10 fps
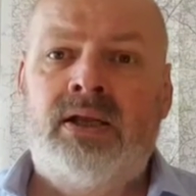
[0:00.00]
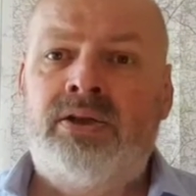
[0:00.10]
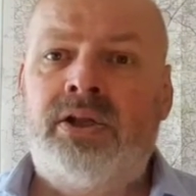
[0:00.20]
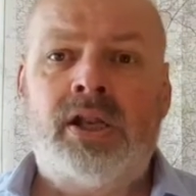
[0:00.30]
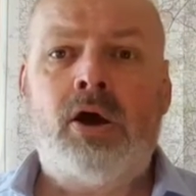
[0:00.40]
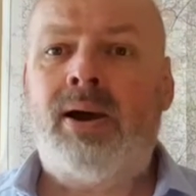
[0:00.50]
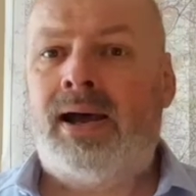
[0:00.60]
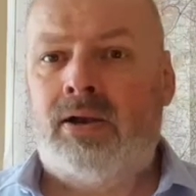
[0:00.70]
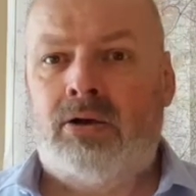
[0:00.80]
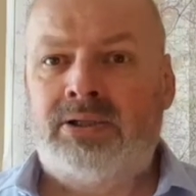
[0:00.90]
You know
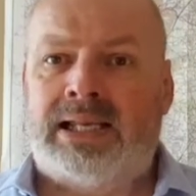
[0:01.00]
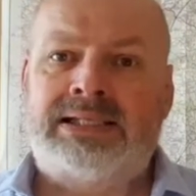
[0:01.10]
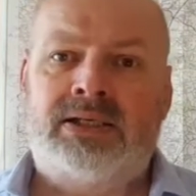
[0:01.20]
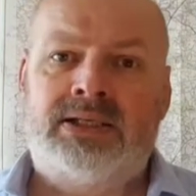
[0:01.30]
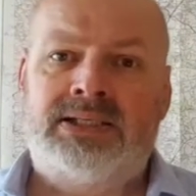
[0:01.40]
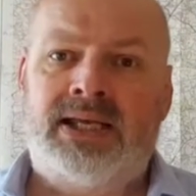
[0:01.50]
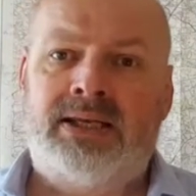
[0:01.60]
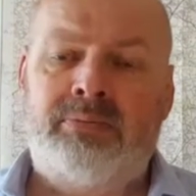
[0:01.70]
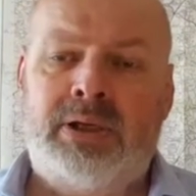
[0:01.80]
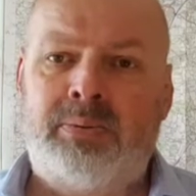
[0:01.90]
how long that's going to take.
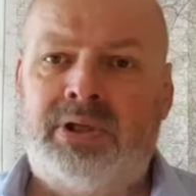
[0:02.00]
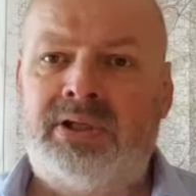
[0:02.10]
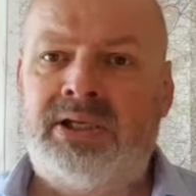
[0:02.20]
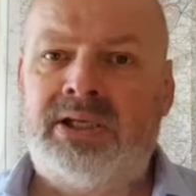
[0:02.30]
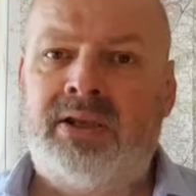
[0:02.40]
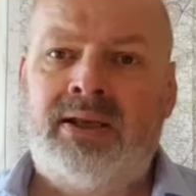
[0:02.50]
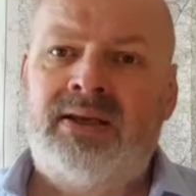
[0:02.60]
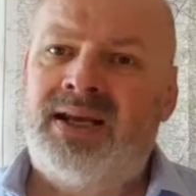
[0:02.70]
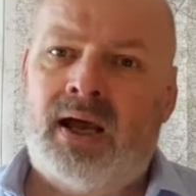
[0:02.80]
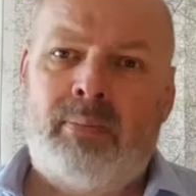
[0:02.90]
Maybe you need
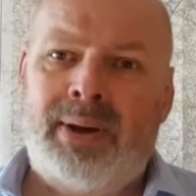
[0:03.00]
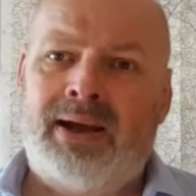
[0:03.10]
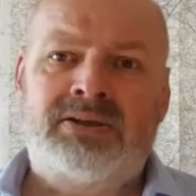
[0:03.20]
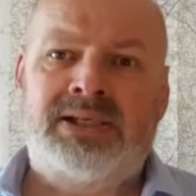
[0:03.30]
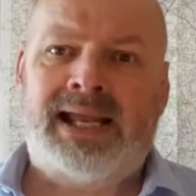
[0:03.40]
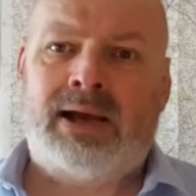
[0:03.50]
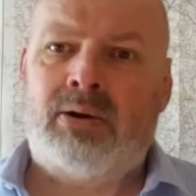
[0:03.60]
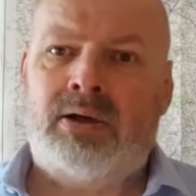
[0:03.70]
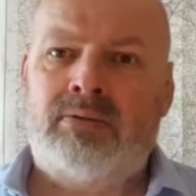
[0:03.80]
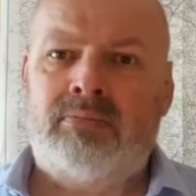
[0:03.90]
about an
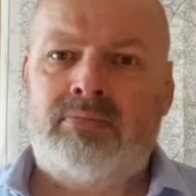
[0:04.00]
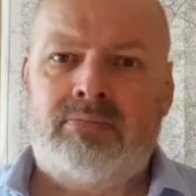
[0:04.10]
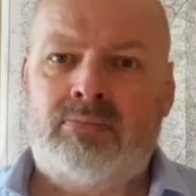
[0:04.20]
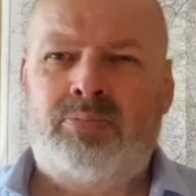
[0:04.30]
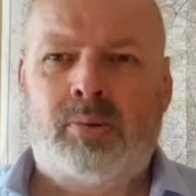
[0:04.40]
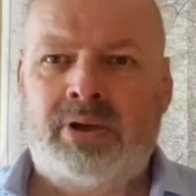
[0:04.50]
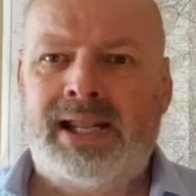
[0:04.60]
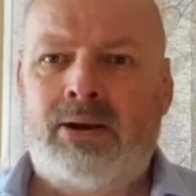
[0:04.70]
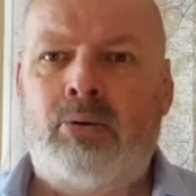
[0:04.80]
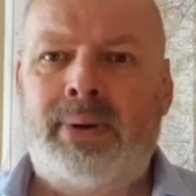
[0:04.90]
hour, probably an
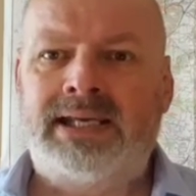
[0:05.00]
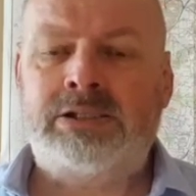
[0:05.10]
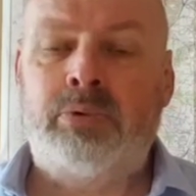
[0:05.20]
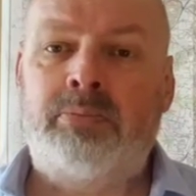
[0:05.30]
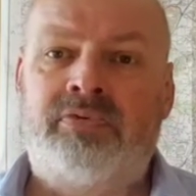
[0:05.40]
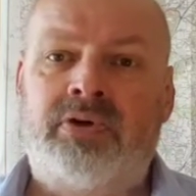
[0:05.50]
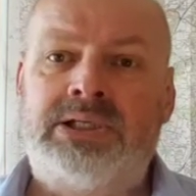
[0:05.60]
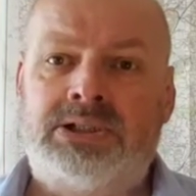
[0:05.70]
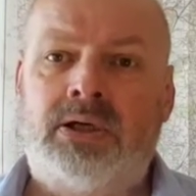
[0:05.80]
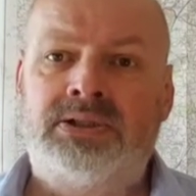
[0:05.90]
hour maximum for
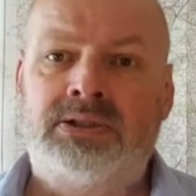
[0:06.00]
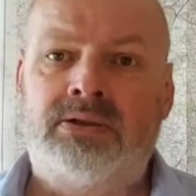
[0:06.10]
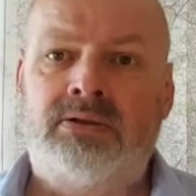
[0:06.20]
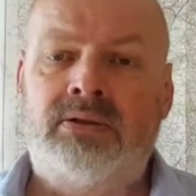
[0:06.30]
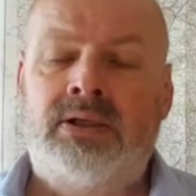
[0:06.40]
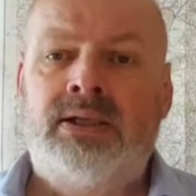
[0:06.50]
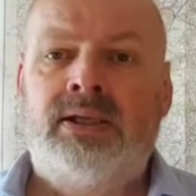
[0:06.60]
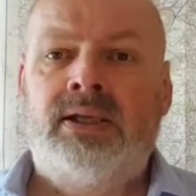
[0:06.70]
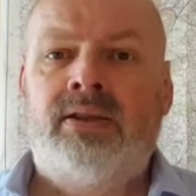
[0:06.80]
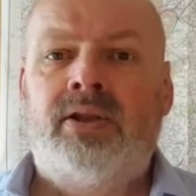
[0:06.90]
each article,
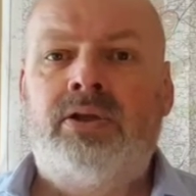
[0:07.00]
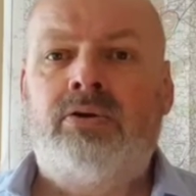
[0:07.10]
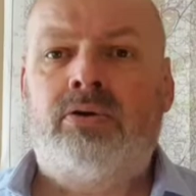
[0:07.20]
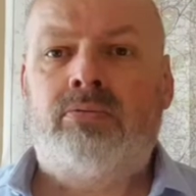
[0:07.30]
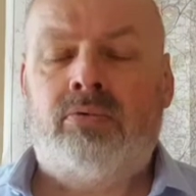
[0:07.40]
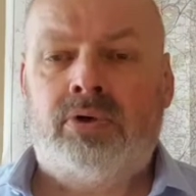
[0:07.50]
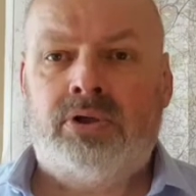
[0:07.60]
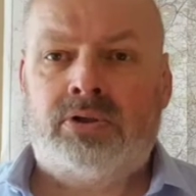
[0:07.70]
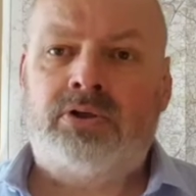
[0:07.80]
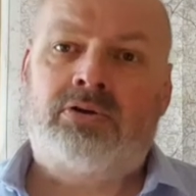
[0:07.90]
and you
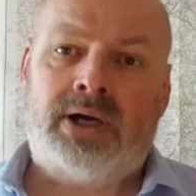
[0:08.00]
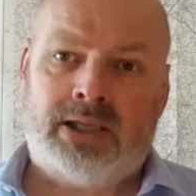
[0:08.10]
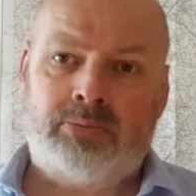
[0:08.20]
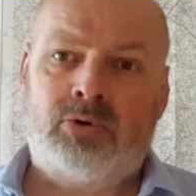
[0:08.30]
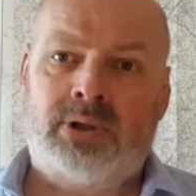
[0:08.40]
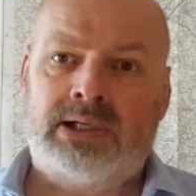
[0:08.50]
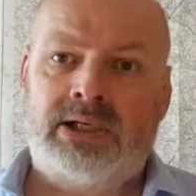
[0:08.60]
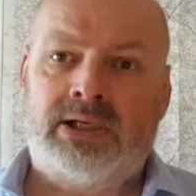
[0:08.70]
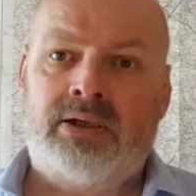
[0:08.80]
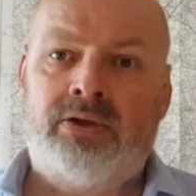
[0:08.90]
can create them
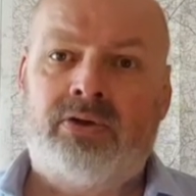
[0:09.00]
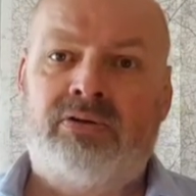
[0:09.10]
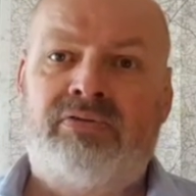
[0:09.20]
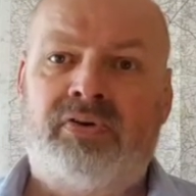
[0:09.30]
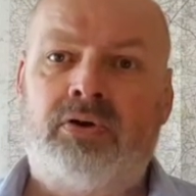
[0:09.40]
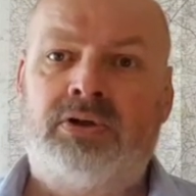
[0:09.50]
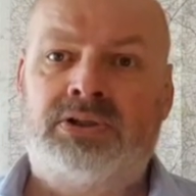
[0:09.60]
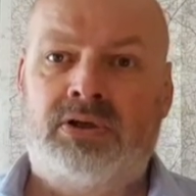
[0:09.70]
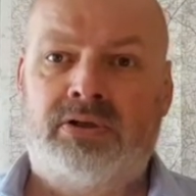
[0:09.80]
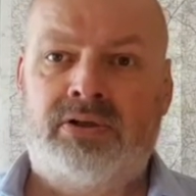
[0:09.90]
quickly. You can focus
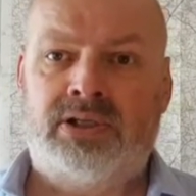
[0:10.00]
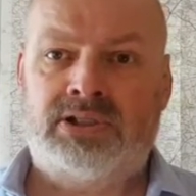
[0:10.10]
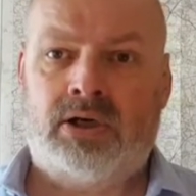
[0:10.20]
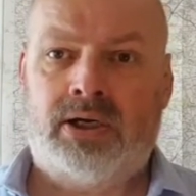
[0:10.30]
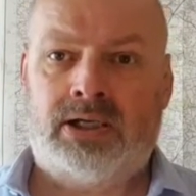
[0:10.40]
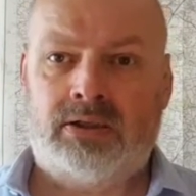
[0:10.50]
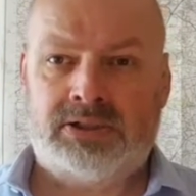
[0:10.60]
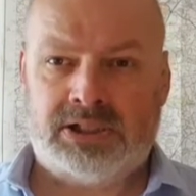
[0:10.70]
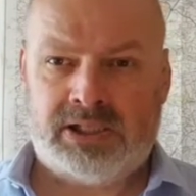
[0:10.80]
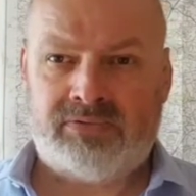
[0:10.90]
on the title
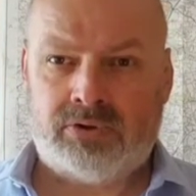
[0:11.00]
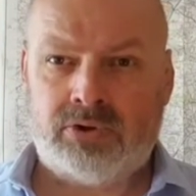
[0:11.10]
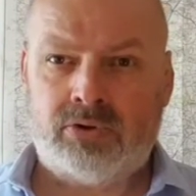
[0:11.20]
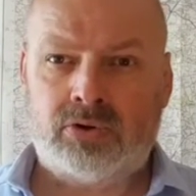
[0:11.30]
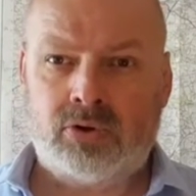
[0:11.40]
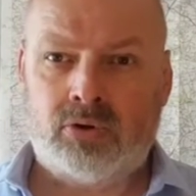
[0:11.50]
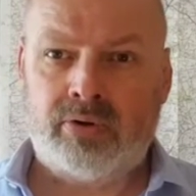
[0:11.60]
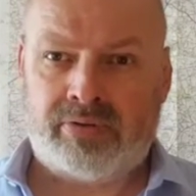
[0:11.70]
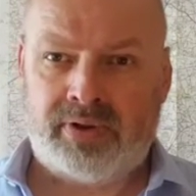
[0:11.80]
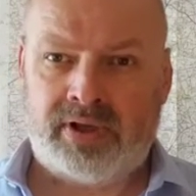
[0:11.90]
to give you your core
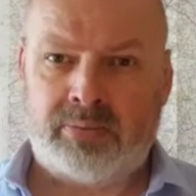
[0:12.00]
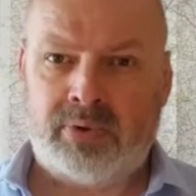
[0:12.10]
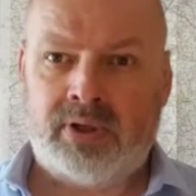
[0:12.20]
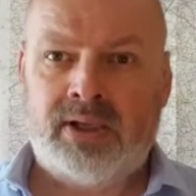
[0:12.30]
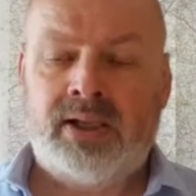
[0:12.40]
theme.